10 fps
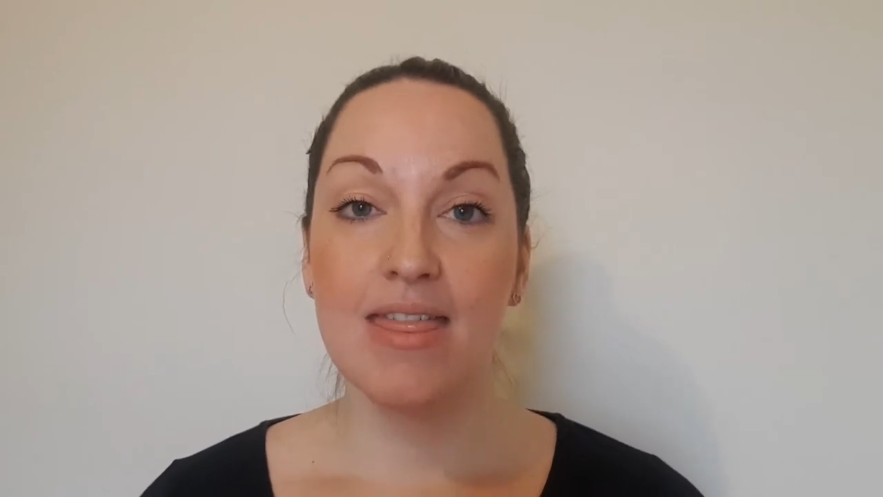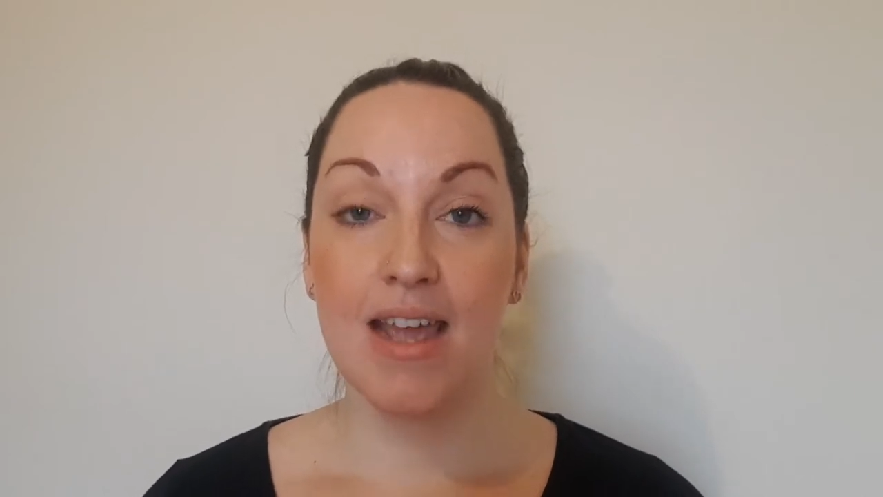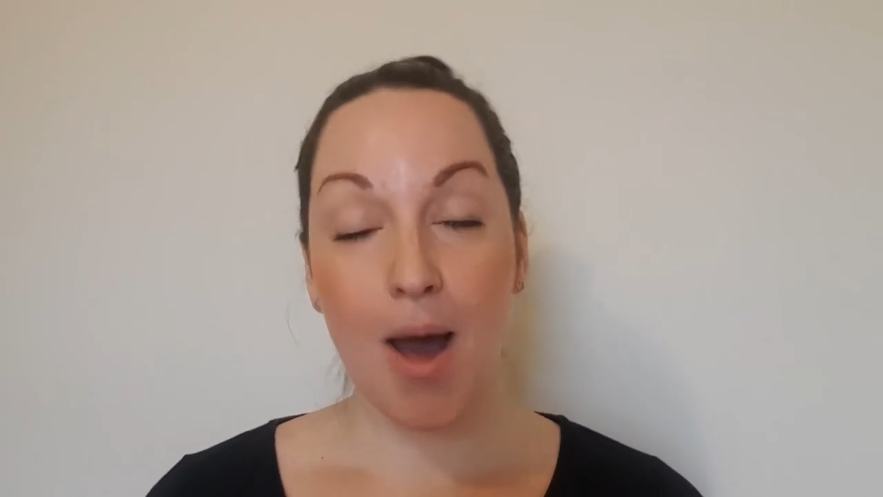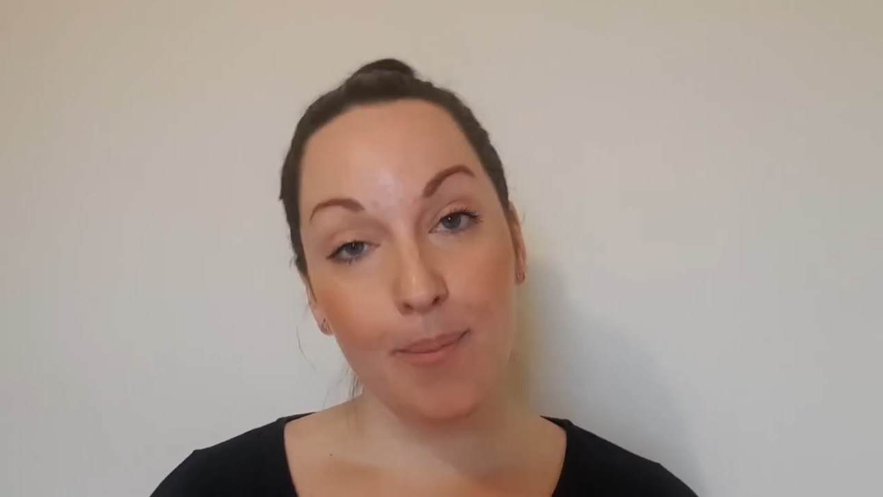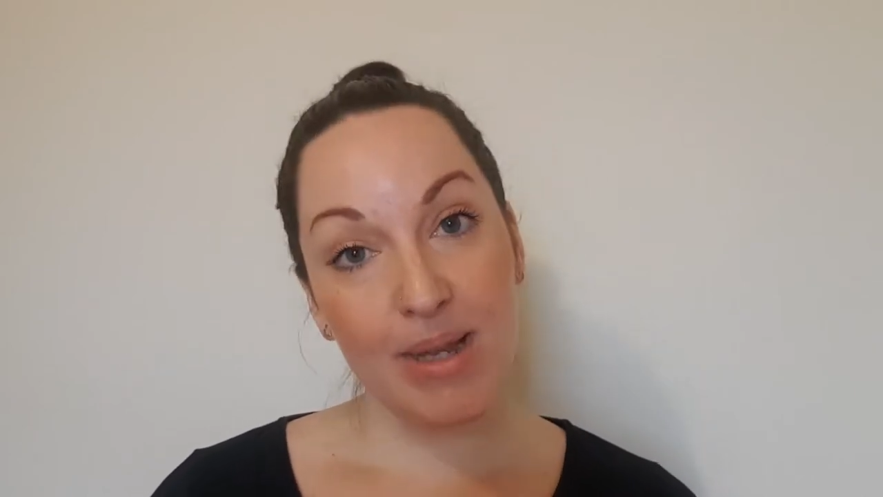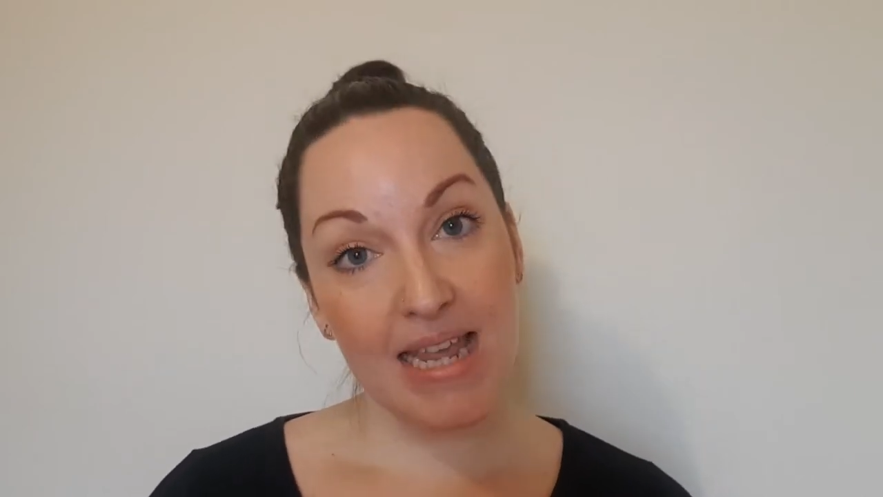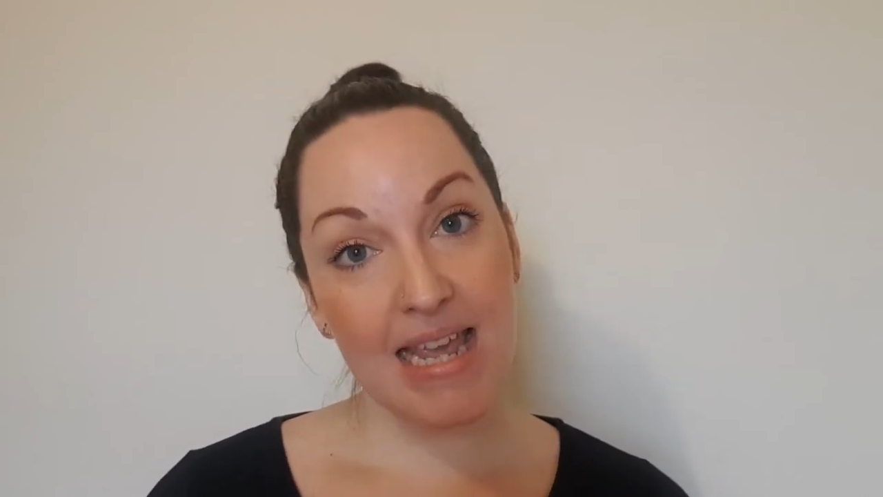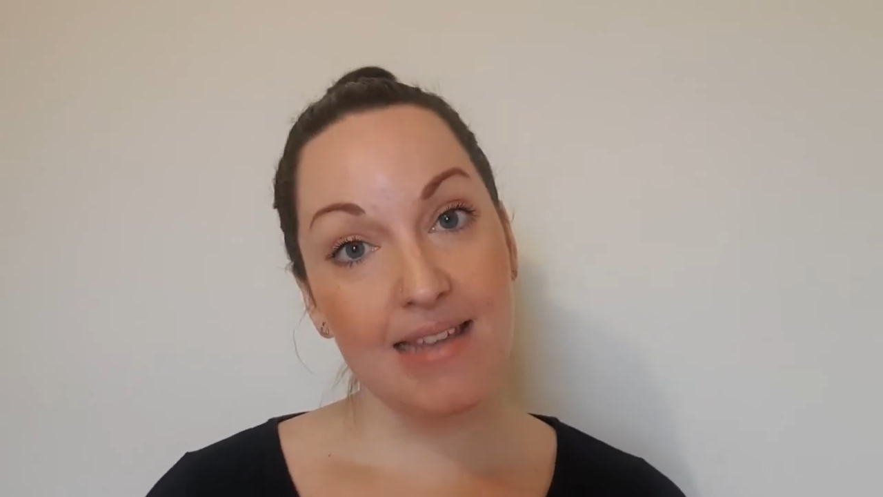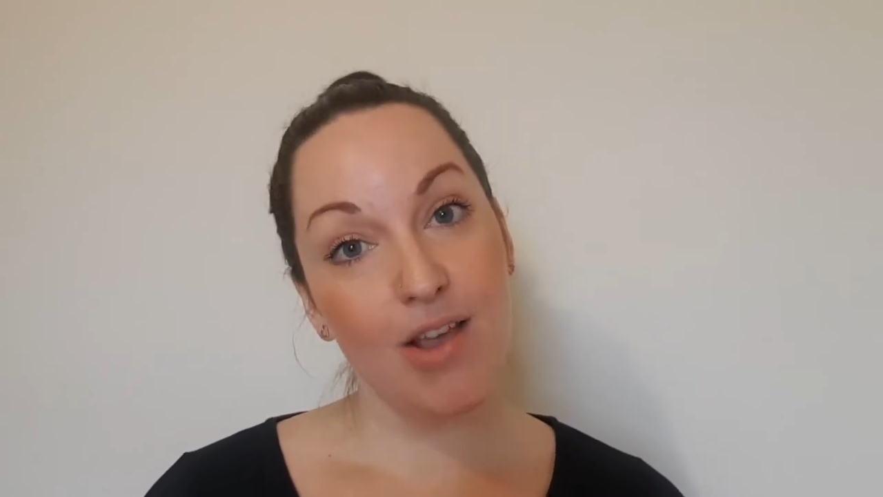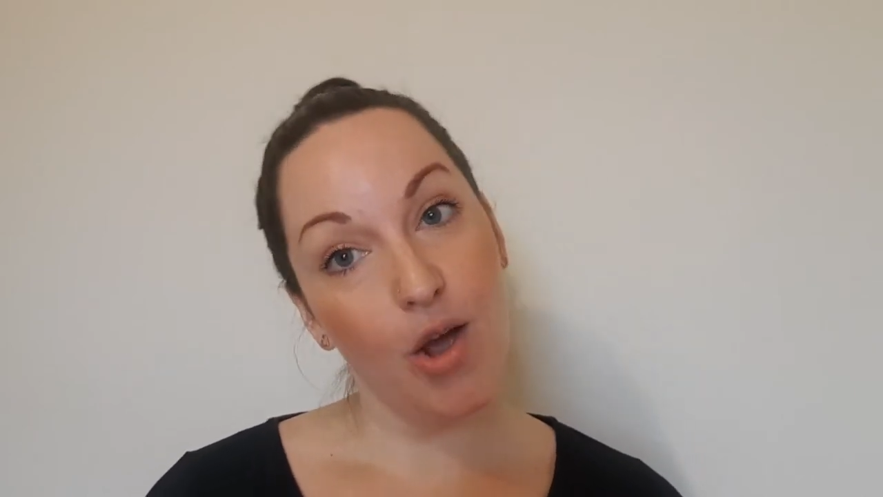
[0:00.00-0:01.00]
The
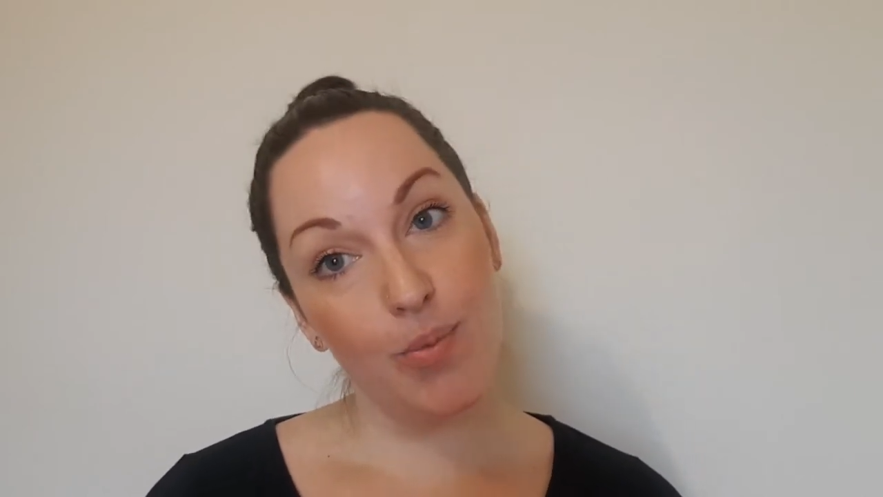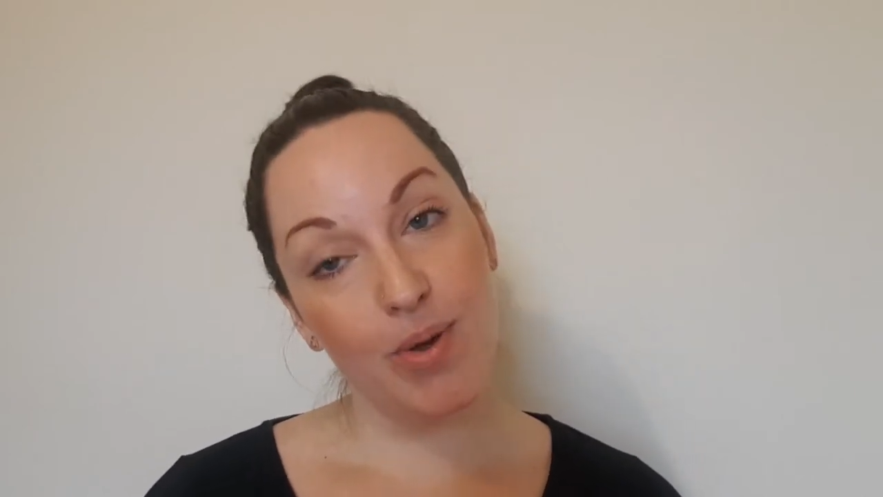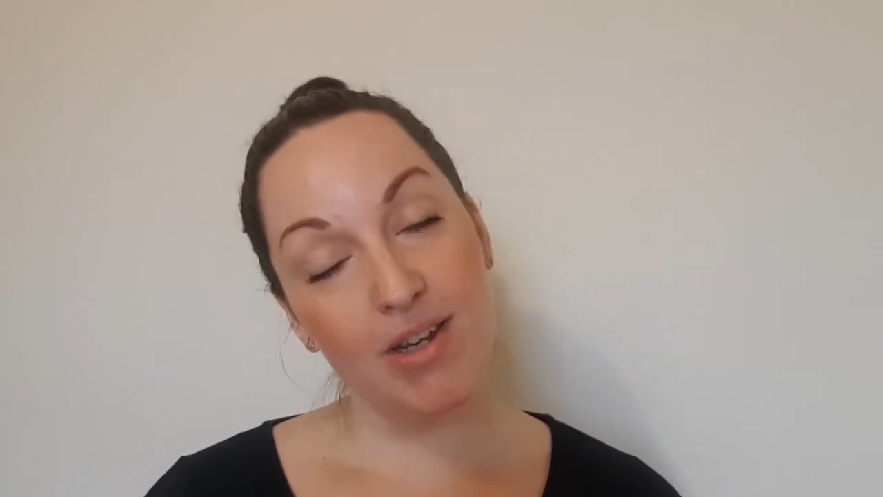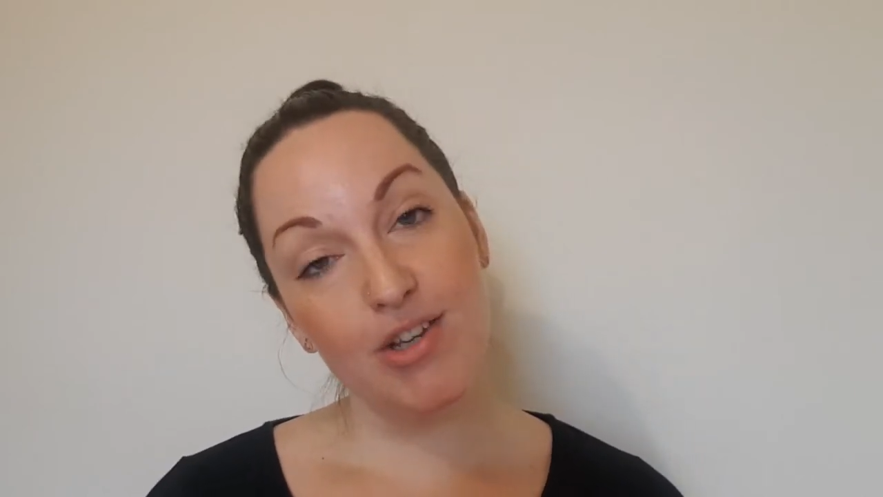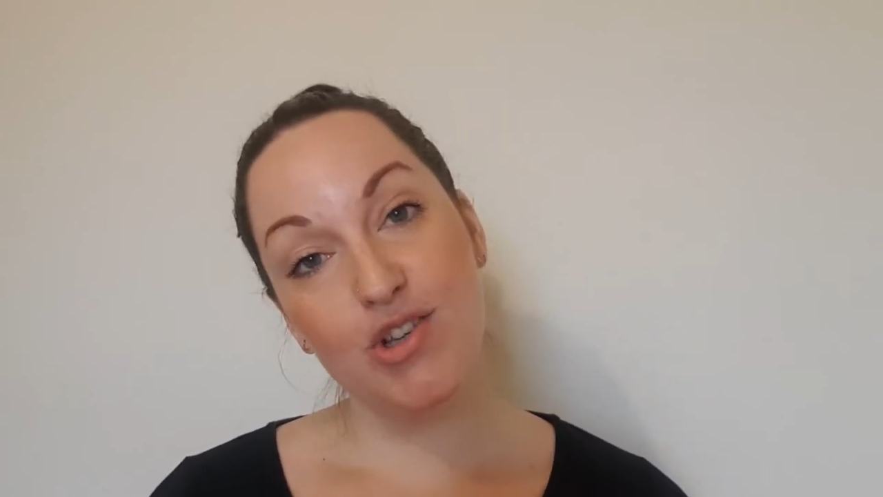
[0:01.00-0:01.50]
company is open